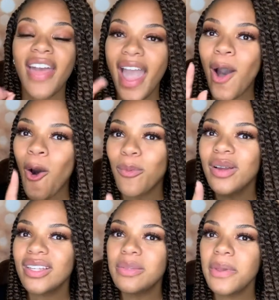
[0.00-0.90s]
That
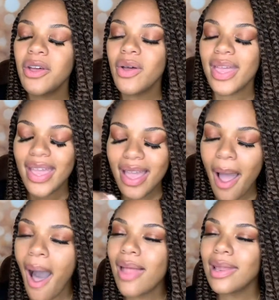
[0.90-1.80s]
HomeGoods bill,
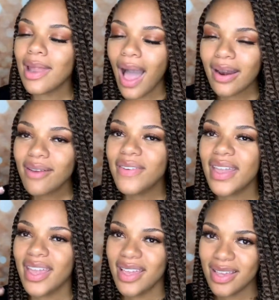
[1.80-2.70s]
a lot of
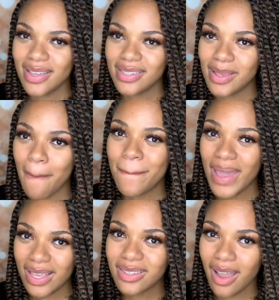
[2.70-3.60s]
it is
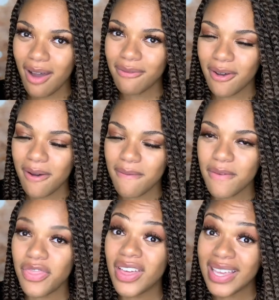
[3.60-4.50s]
based off of
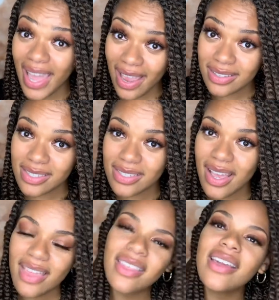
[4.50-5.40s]
the gates.
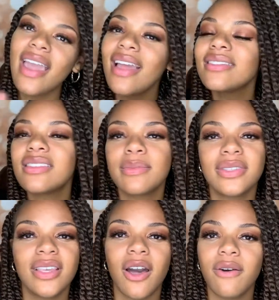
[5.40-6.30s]
The gates
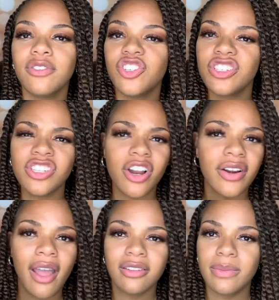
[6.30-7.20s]
themselves just
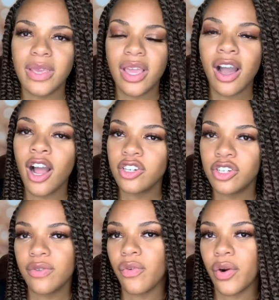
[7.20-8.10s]
turned out to be one
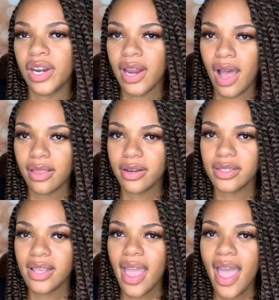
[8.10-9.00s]
hundred forty dollars.
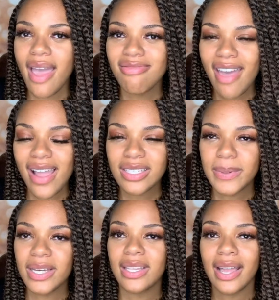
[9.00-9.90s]
And that's
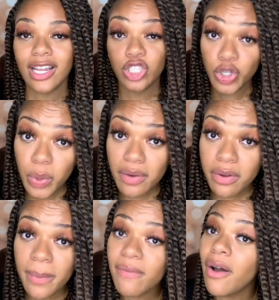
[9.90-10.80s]
because I got two of
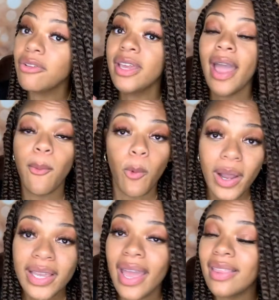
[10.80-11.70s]
them. If I only had
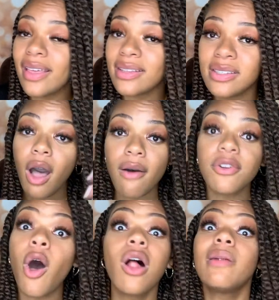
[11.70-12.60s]
one gate that solved
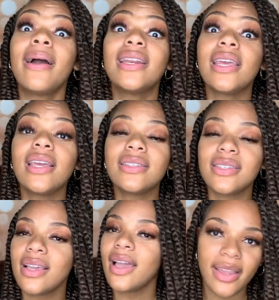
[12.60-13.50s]
all of my needs,
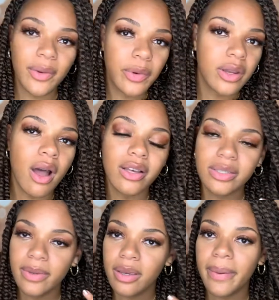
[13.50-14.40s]
and it would have
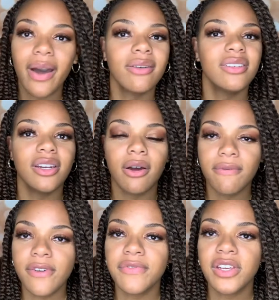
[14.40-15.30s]
cost me about, you know,
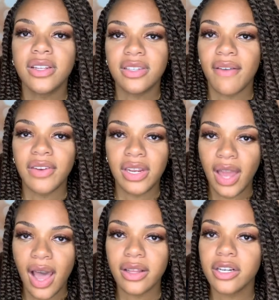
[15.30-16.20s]
fifty to seventy
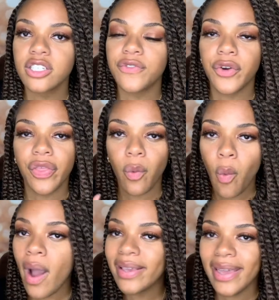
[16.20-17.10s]
dollars for the
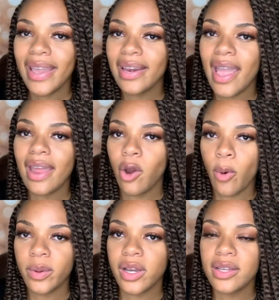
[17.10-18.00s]
one gate at
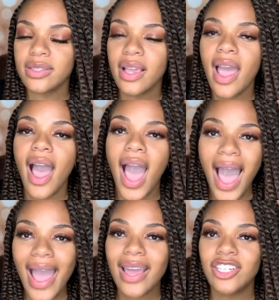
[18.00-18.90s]
HomeGoods.
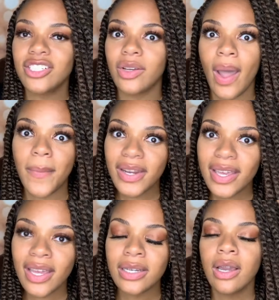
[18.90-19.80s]
I just so happened to
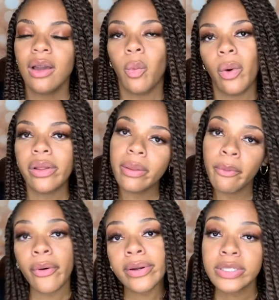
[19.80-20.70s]
get one of the
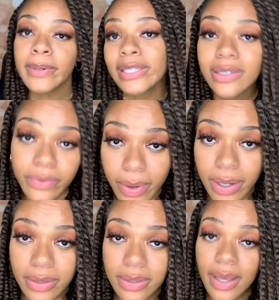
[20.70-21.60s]
more expensive
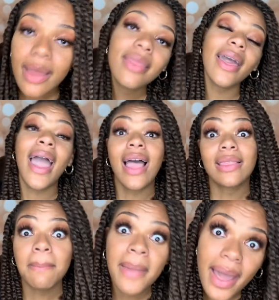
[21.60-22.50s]
ones that had
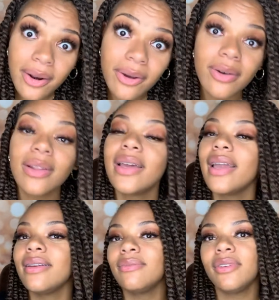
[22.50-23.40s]
the metal
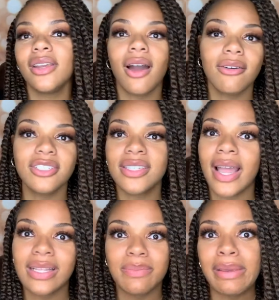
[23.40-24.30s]
and, you know, just
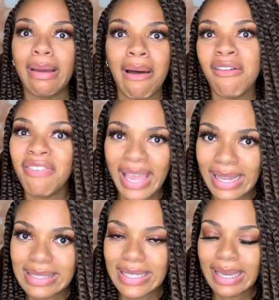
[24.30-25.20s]
had to be all
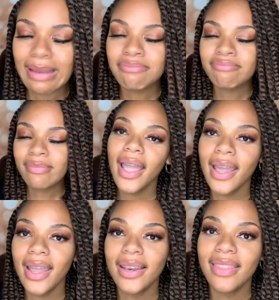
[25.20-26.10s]
fancy.
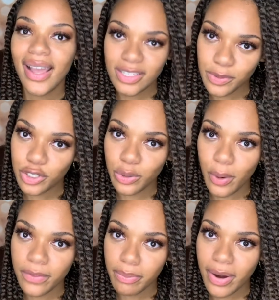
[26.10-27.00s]
And that's what
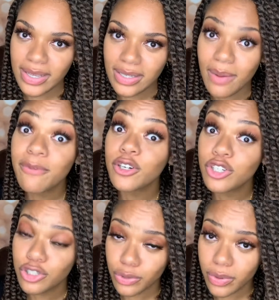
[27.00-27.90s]
drove the price up for
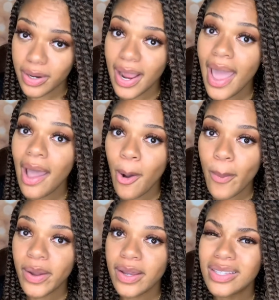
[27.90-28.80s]
sure at
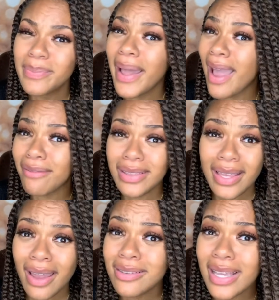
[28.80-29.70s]
HomeGoods. But
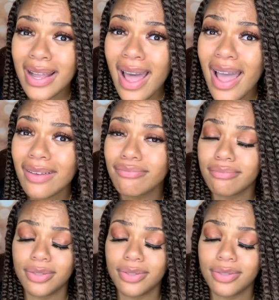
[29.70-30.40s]
everything else I got,